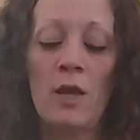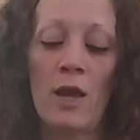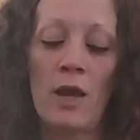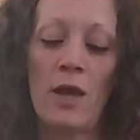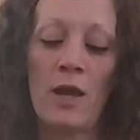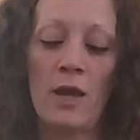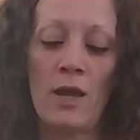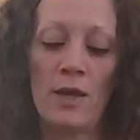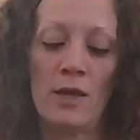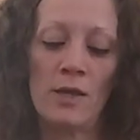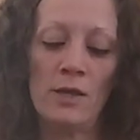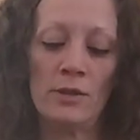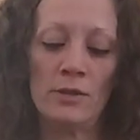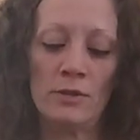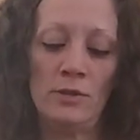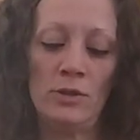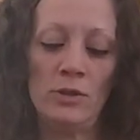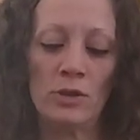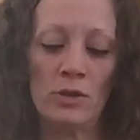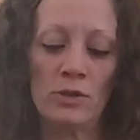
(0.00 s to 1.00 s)
And,
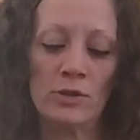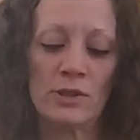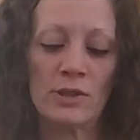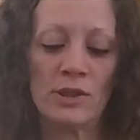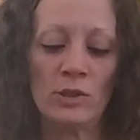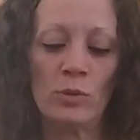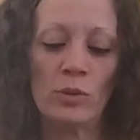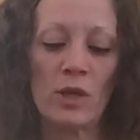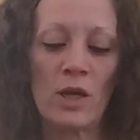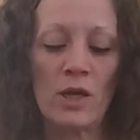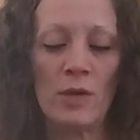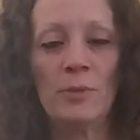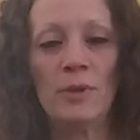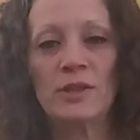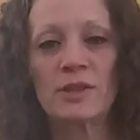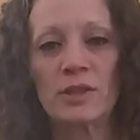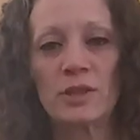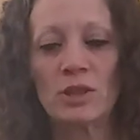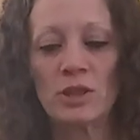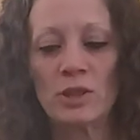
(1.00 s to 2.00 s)
you know, see what kind of
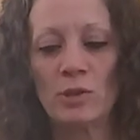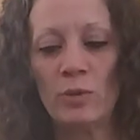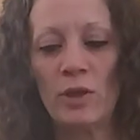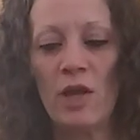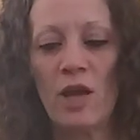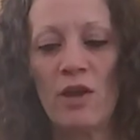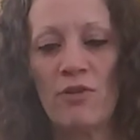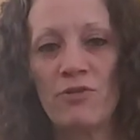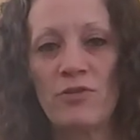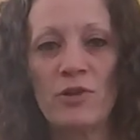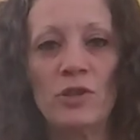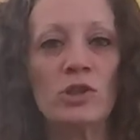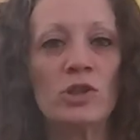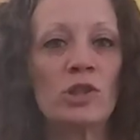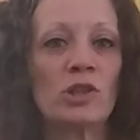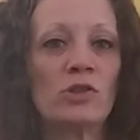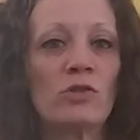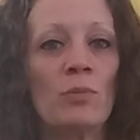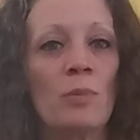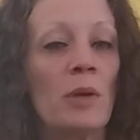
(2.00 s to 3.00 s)
messages we have for you.
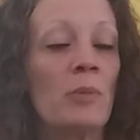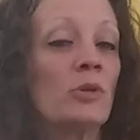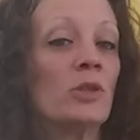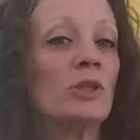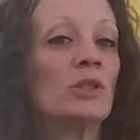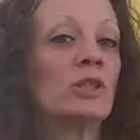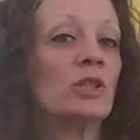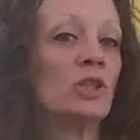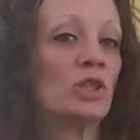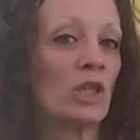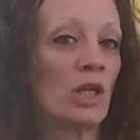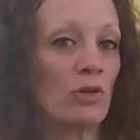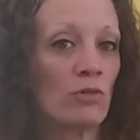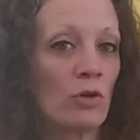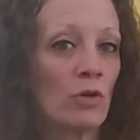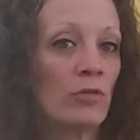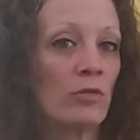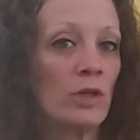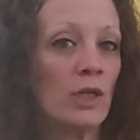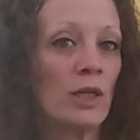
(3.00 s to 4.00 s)
Just remember, it's a
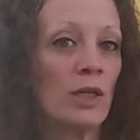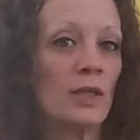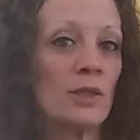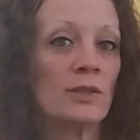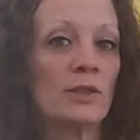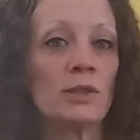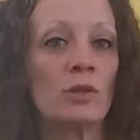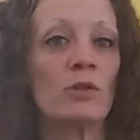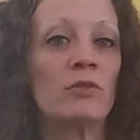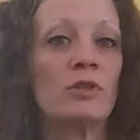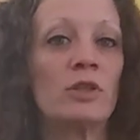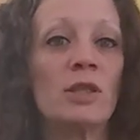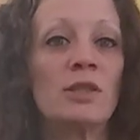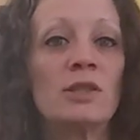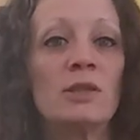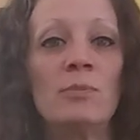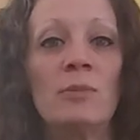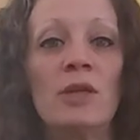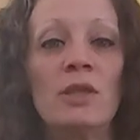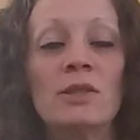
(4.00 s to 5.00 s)
general reading. So if it
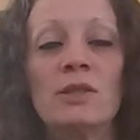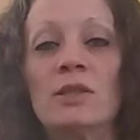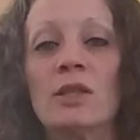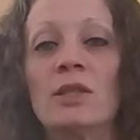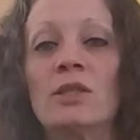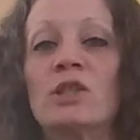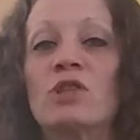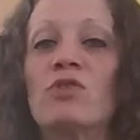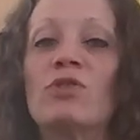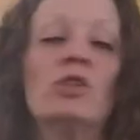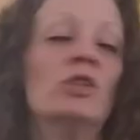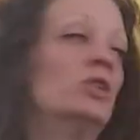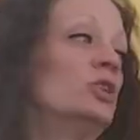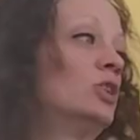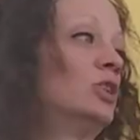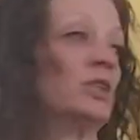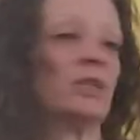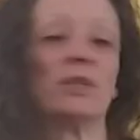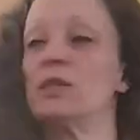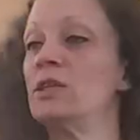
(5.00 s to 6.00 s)
doesn't make sense for you,
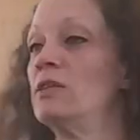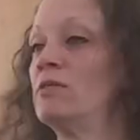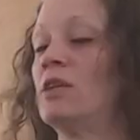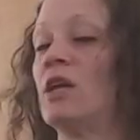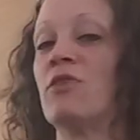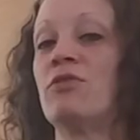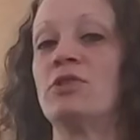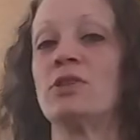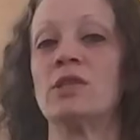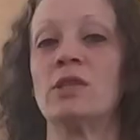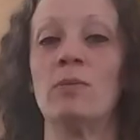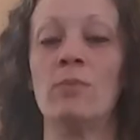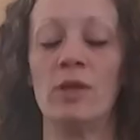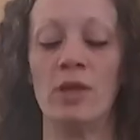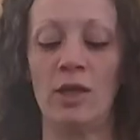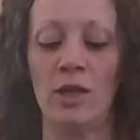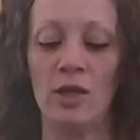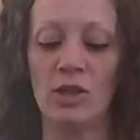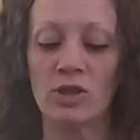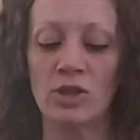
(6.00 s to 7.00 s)
just leave that for
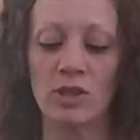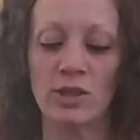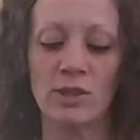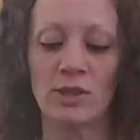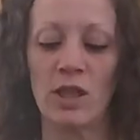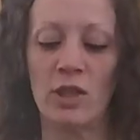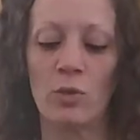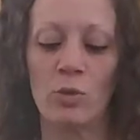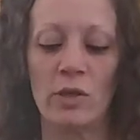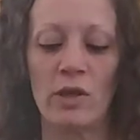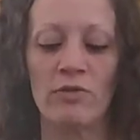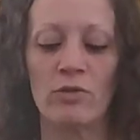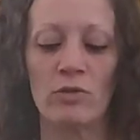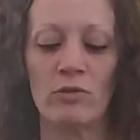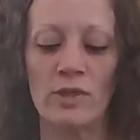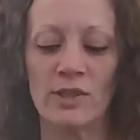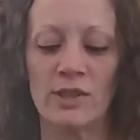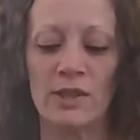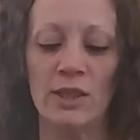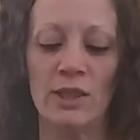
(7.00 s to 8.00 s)
somebody else. Just take whatever
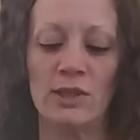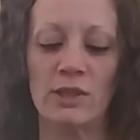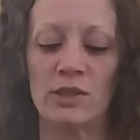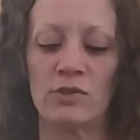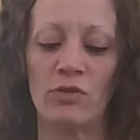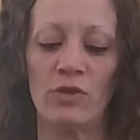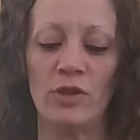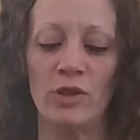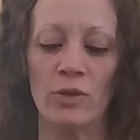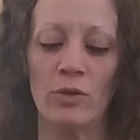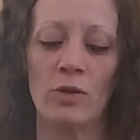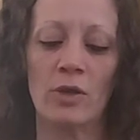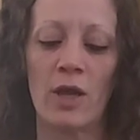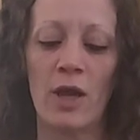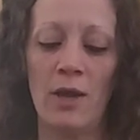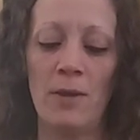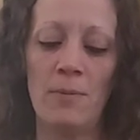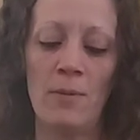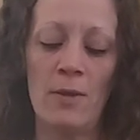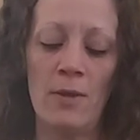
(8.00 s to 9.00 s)
resonates for you,
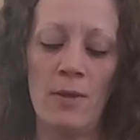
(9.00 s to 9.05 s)
okay?